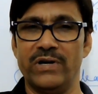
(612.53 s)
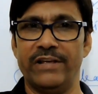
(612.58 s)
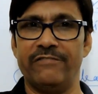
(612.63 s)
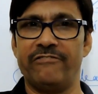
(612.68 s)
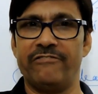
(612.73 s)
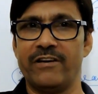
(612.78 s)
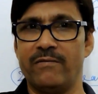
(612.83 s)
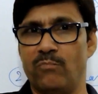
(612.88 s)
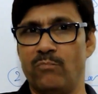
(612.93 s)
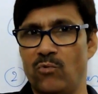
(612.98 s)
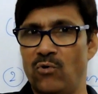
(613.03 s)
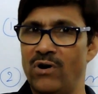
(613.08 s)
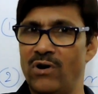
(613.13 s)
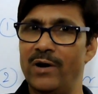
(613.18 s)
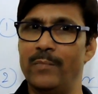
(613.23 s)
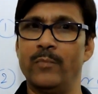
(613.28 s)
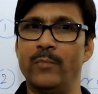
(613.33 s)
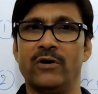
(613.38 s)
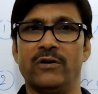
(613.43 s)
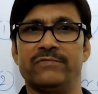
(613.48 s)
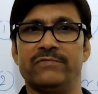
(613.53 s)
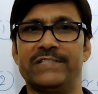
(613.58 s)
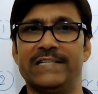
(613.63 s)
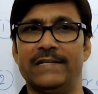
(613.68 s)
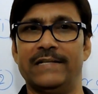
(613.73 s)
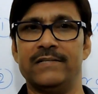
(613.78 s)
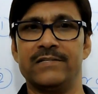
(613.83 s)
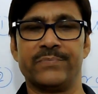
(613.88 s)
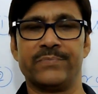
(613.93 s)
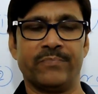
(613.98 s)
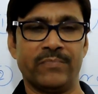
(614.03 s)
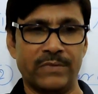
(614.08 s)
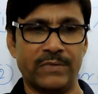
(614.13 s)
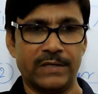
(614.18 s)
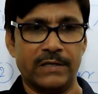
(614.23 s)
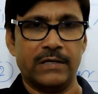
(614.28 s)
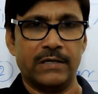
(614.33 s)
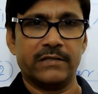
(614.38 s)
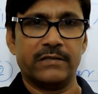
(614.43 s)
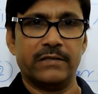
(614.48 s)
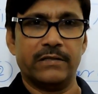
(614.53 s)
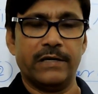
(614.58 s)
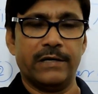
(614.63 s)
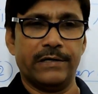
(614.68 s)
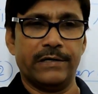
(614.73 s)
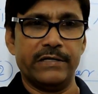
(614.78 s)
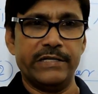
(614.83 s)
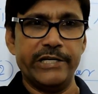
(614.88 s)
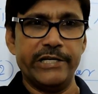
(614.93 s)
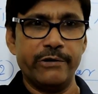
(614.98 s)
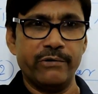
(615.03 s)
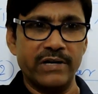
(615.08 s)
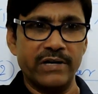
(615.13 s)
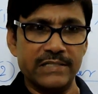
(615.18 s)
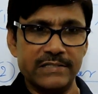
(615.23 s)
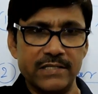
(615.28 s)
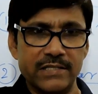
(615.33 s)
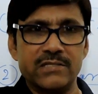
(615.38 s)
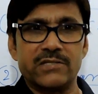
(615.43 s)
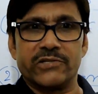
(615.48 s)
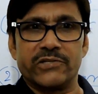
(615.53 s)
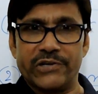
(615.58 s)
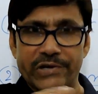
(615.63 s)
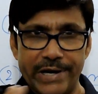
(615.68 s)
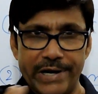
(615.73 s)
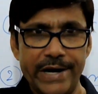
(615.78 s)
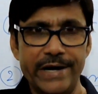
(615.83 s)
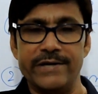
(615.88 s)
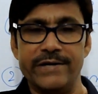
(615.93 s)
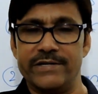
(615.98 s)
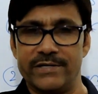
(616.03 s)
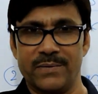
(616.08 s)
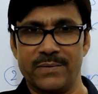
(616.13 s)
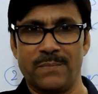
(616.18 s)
If you have more number of cells, the nucleus is screened.